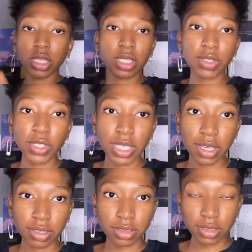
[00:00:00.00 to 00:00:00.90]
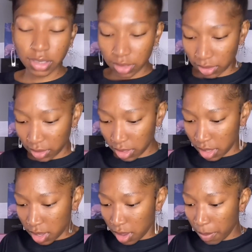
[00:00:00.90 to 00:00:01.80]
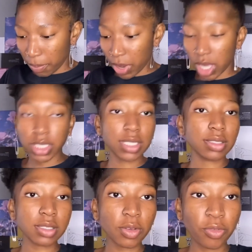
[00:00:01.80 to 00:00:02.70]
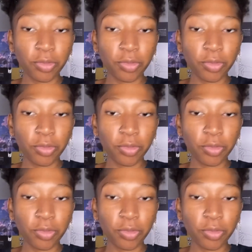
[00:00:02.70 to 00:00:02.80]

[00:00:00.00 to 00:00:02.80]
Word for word: These are tangled, but this is a